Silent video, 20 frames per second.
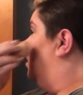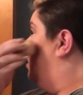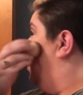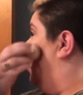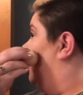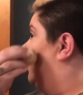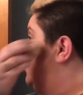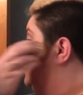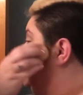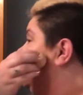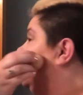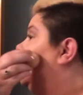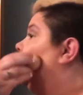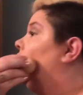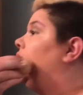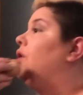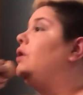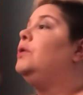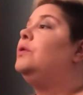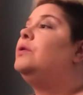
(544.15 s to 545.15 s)
I prefer
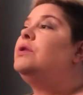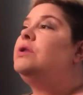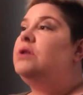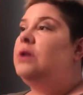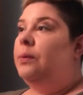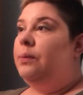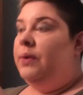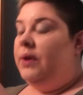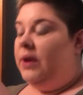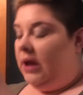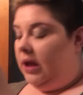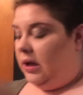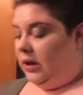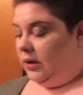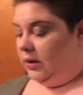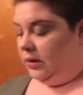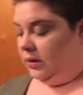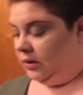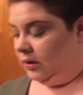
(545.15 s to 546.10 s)
to do something.